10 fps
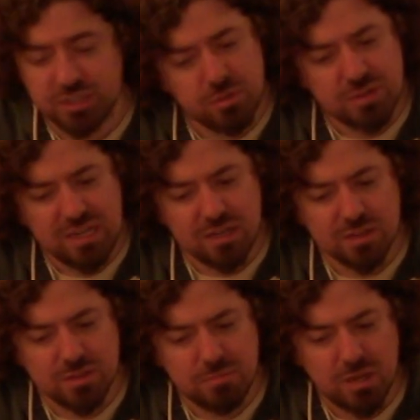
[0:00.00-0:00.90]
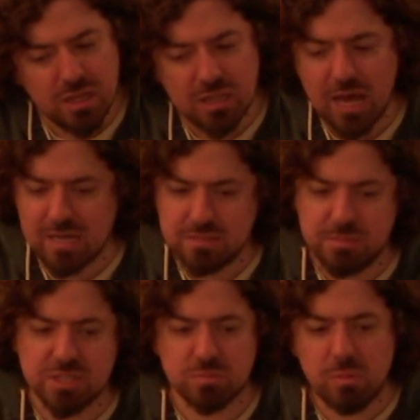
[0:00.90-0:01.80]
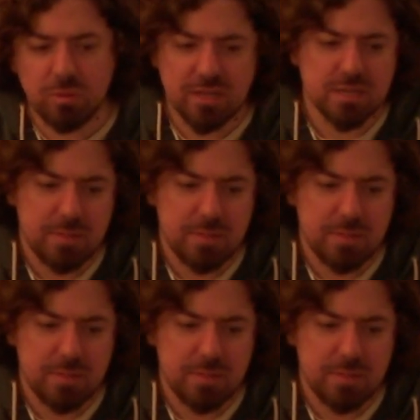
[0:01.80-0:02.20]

You don't need them a lot because what will end